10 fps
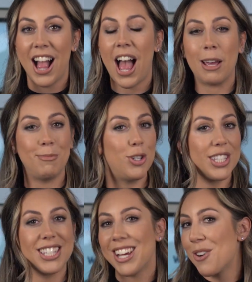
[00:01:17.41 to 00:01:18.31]
I'm
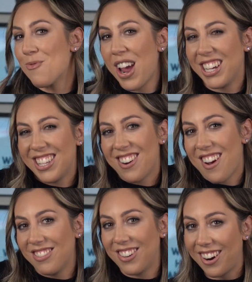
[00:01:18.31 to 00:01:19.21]
just a regular
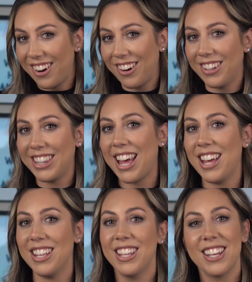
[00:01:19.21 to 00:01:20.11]
old girl
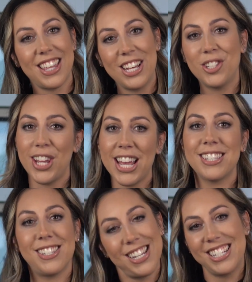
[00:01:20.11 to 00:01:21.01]
that thinks she
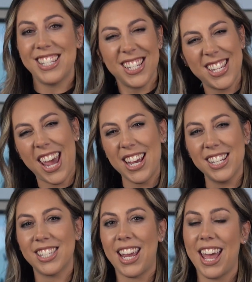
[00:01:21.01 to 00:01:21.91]
has decent
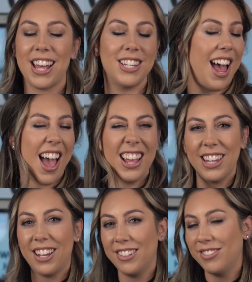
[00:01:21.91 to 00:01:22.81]
taste, and I
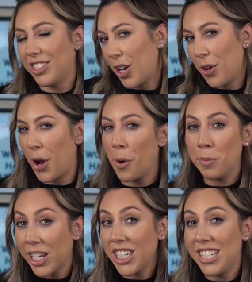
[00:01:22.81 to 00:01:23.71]
love to go to
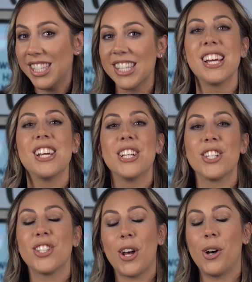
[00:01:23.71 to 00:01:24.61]
Home Goods.
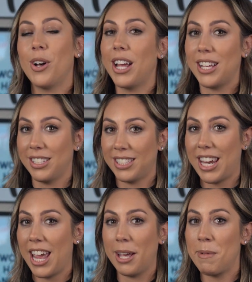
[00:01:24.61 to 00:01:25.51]
So
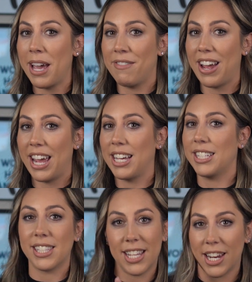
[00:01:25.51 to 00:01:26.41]
take my
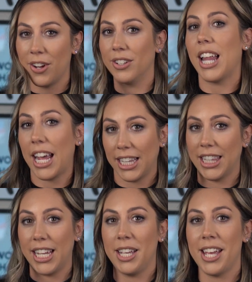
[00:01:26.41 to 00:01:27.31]
advice, you know, lightly.